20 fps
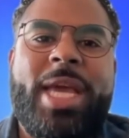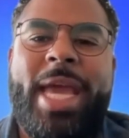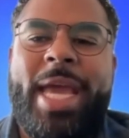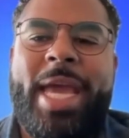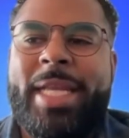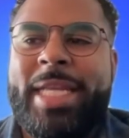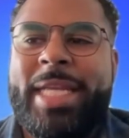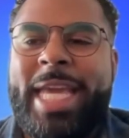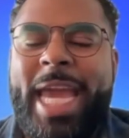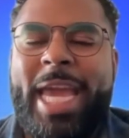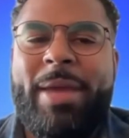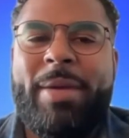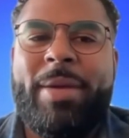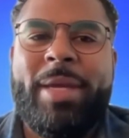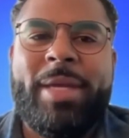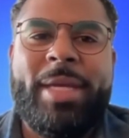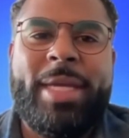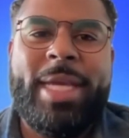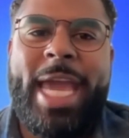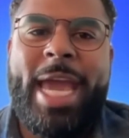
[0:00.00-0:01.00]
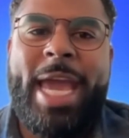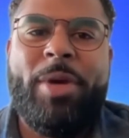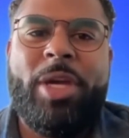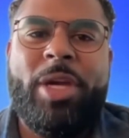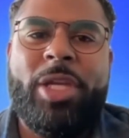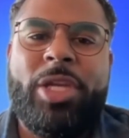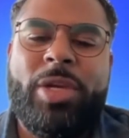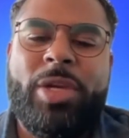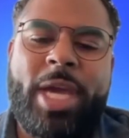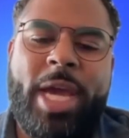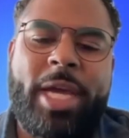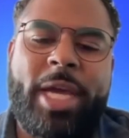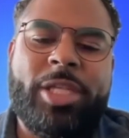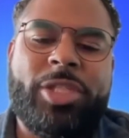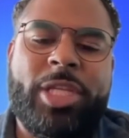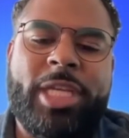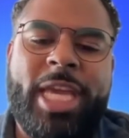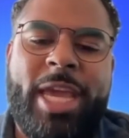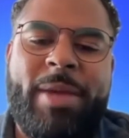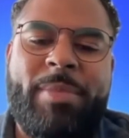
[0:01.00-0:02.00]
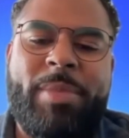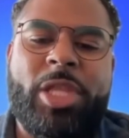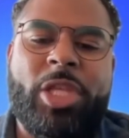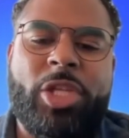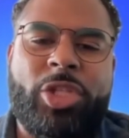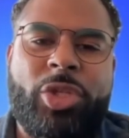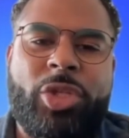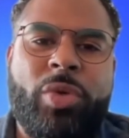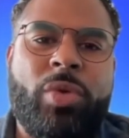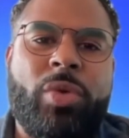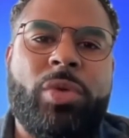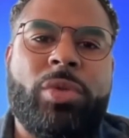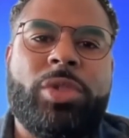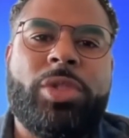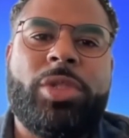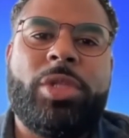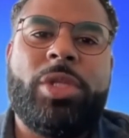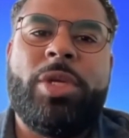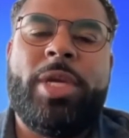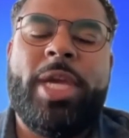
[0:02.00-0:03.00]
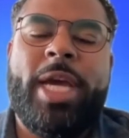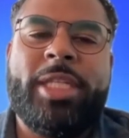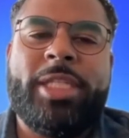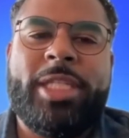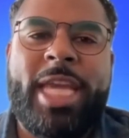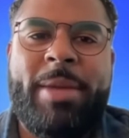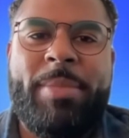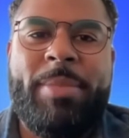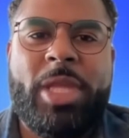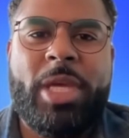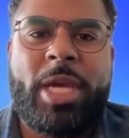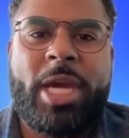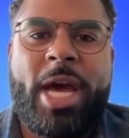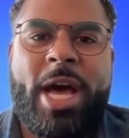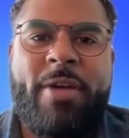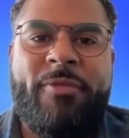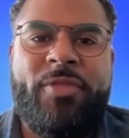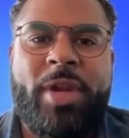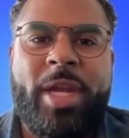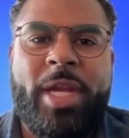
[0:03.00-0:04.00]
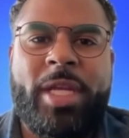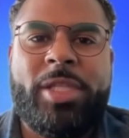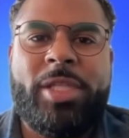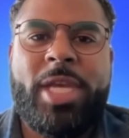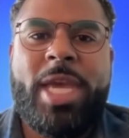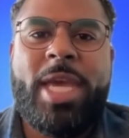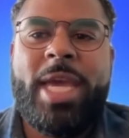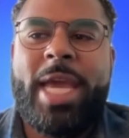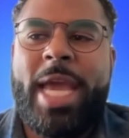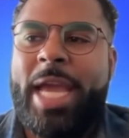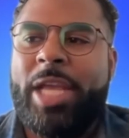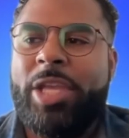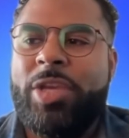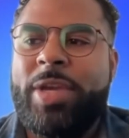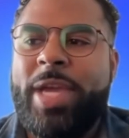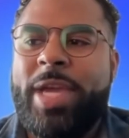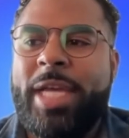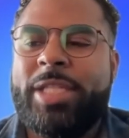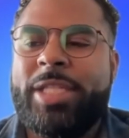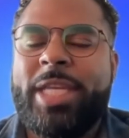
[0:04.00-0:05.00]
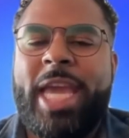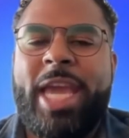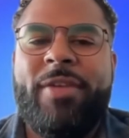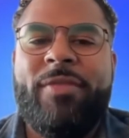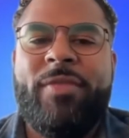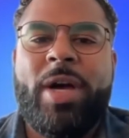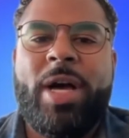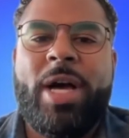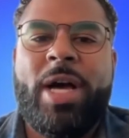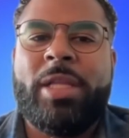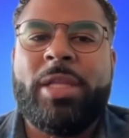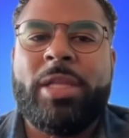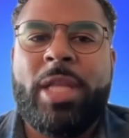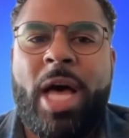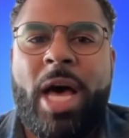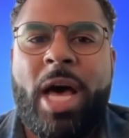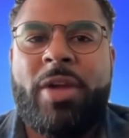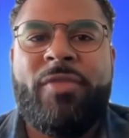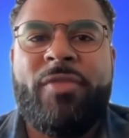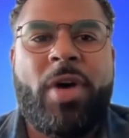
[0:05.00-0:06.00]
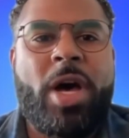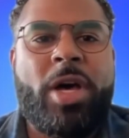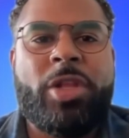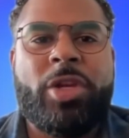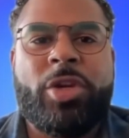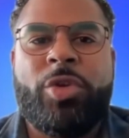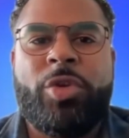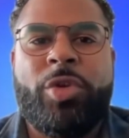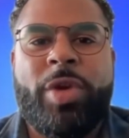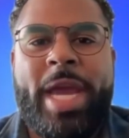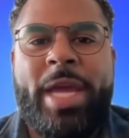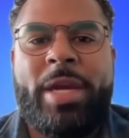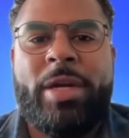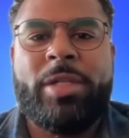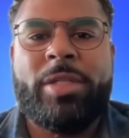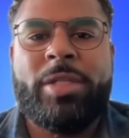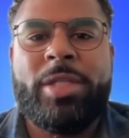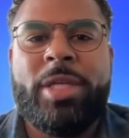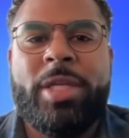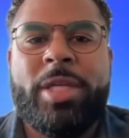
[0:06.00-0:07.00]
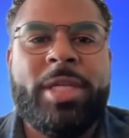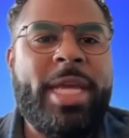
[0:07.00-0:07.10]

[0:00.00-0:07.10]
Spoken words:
And Gamma, you guys gave me the tools, you guys gave me the confidence, and you guys gave a lot of other creators.